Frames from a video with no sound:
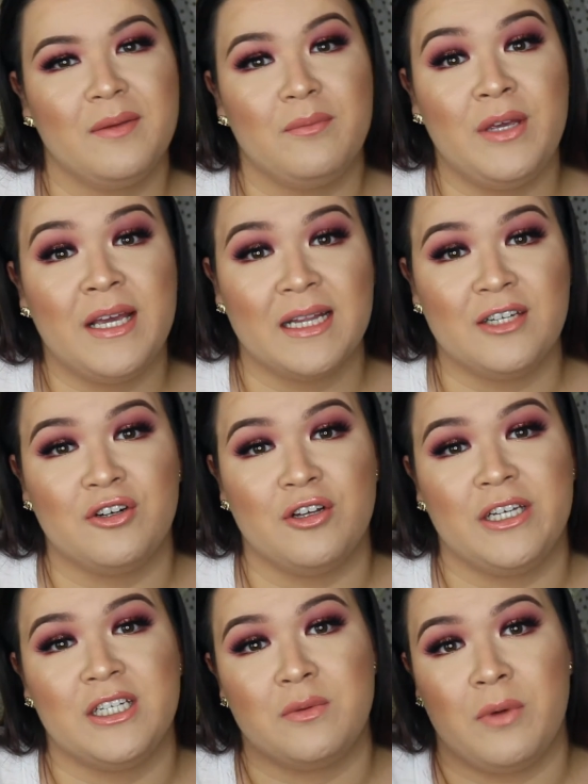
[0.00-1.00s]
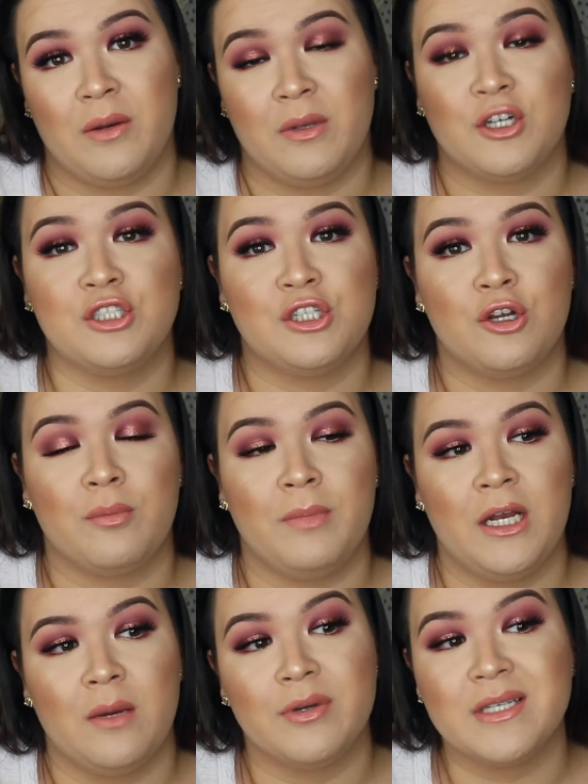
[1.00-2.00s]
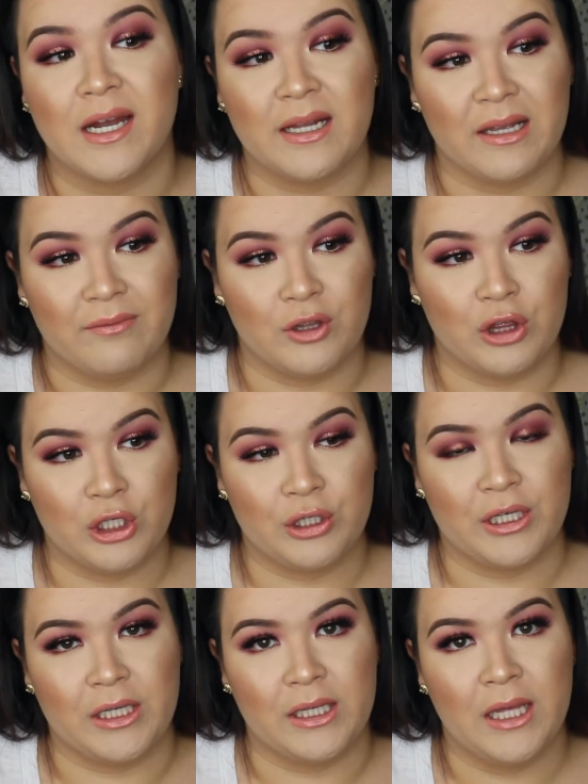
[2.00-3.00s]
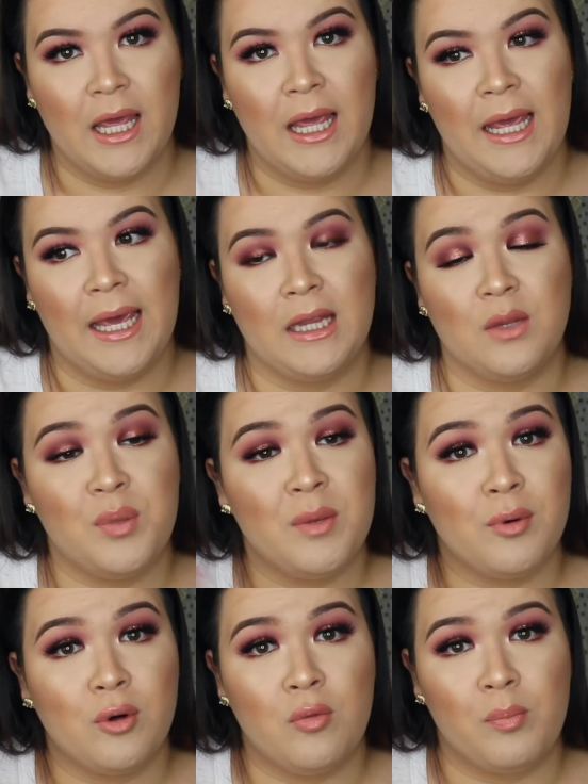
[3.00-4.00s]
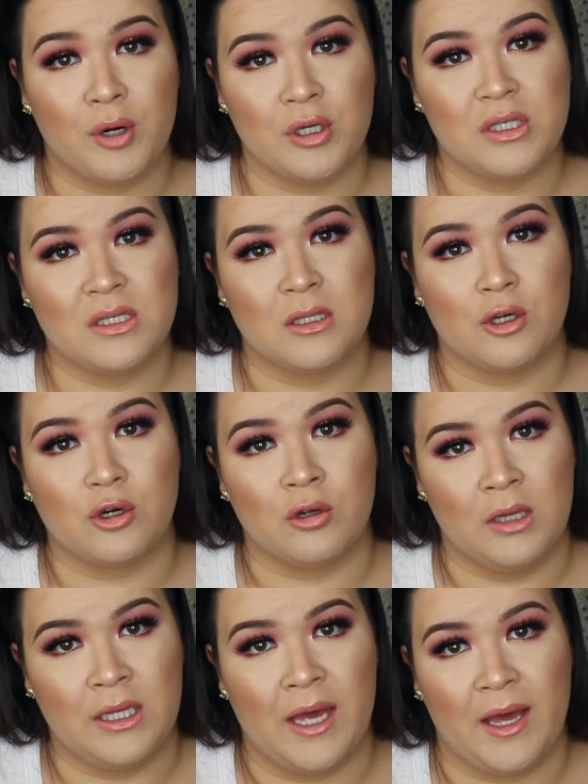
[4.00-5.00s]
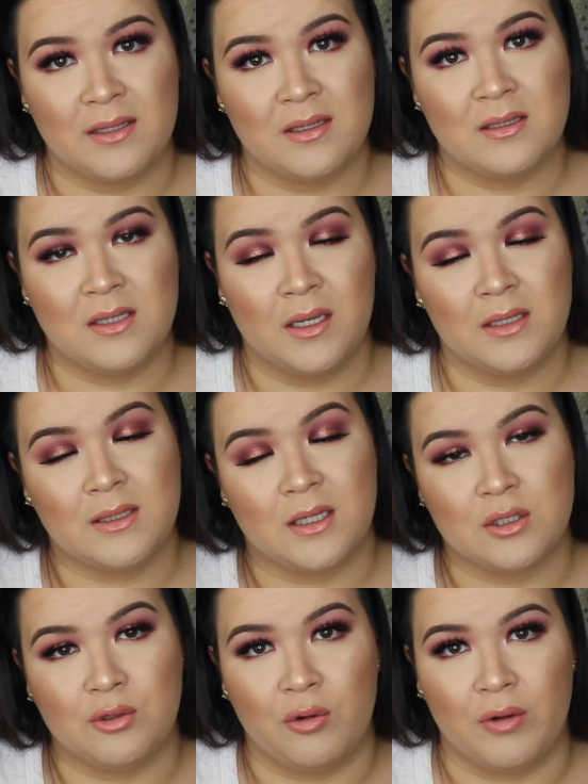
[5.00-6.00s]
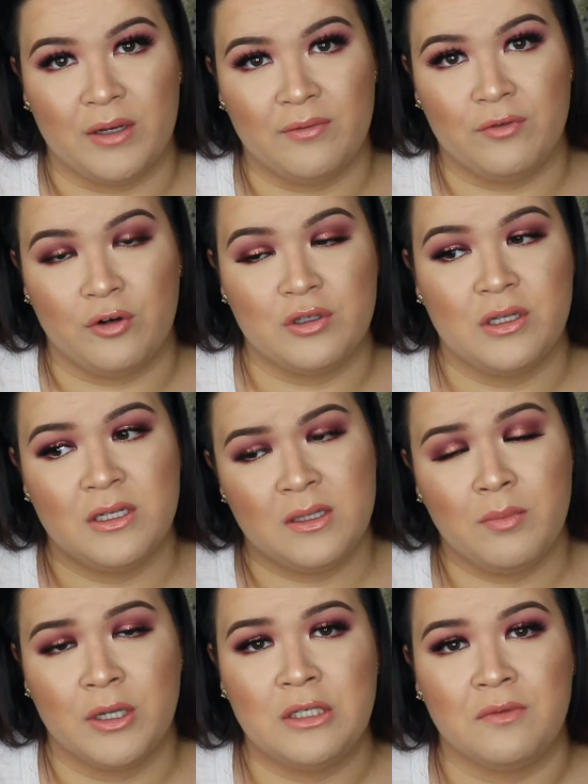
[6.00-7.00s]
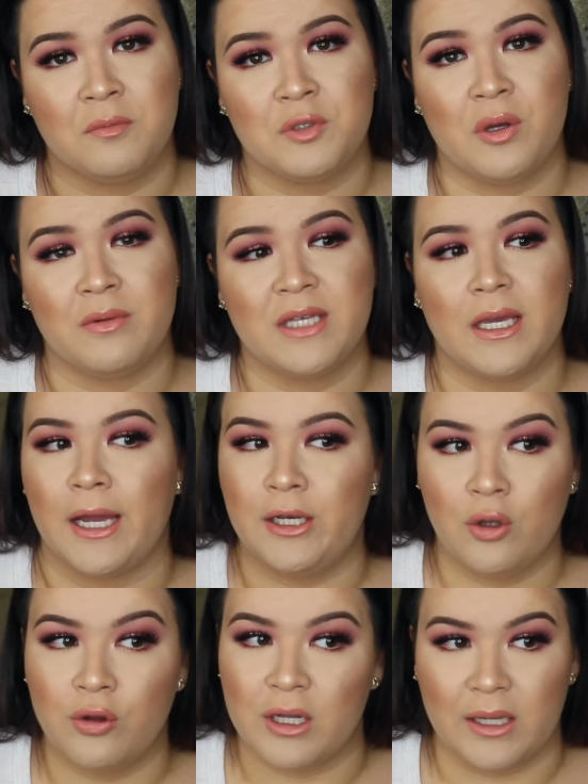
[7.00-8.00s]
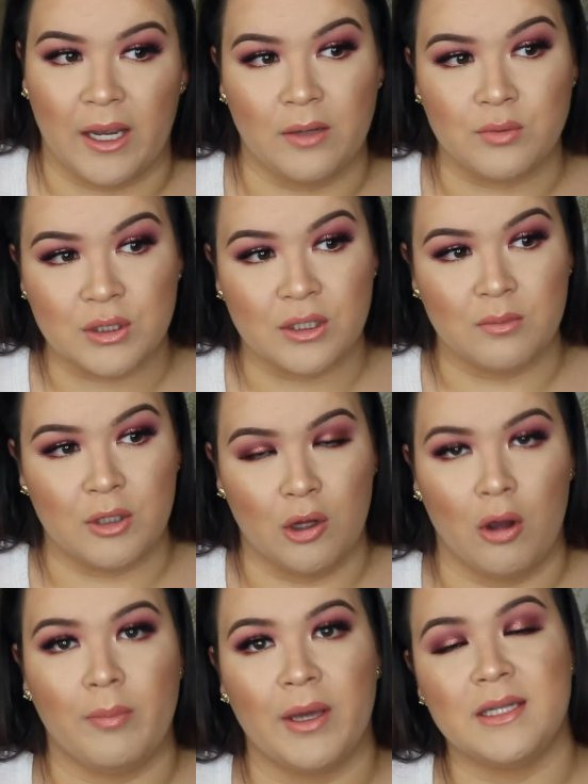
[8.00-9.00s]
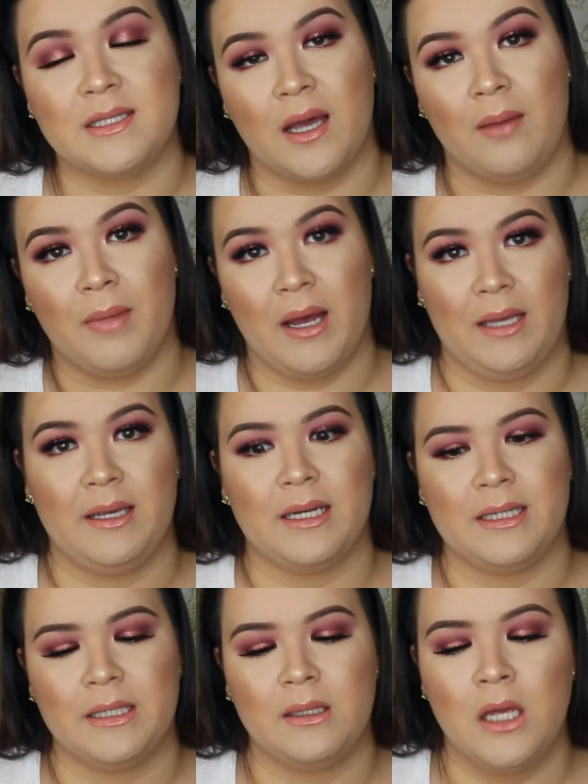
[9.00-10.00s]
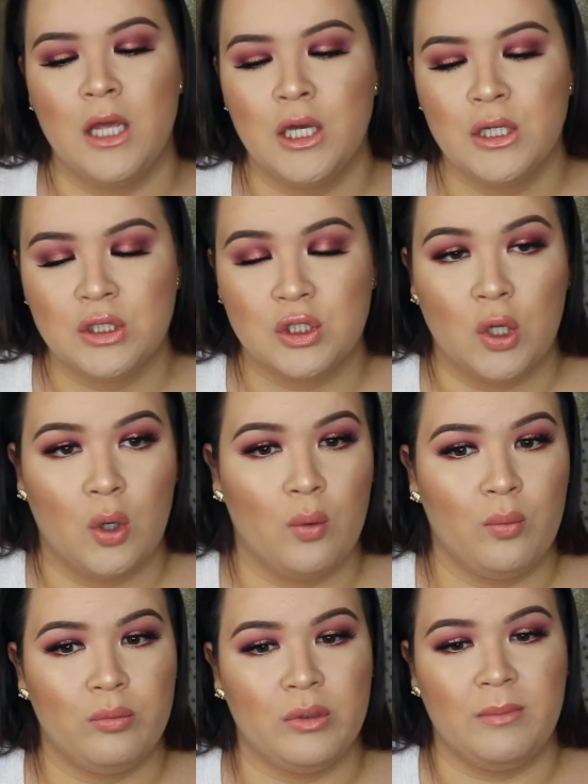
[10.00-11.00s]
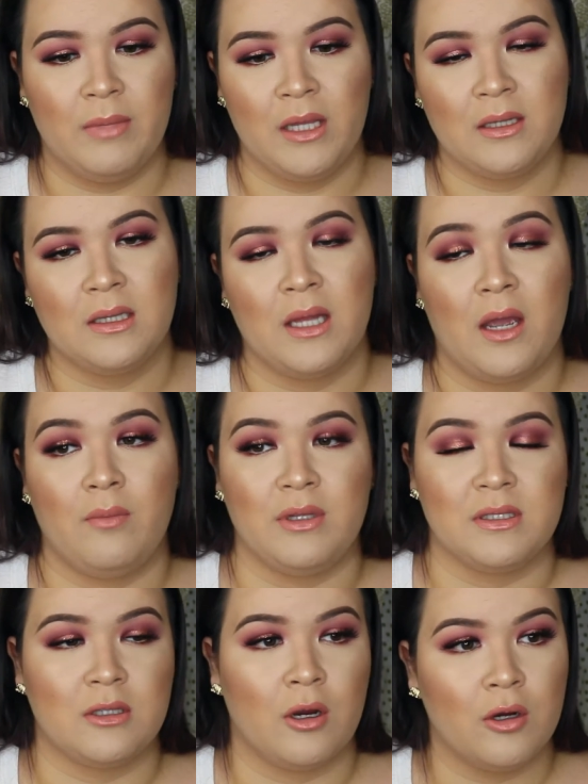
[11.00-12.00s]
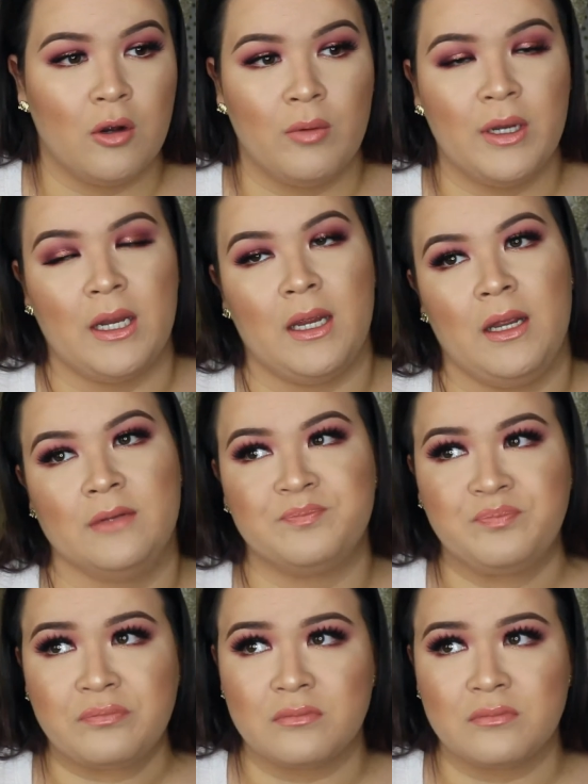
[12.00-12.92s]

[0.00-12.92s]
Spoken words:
we got there early because their meetup was at 11:30, and the people who purchased the early access tickets get to go in first, and there's a bunch of them. So I was like, I know the line was gonna be long by the time I got in. So we make the line, we start going in,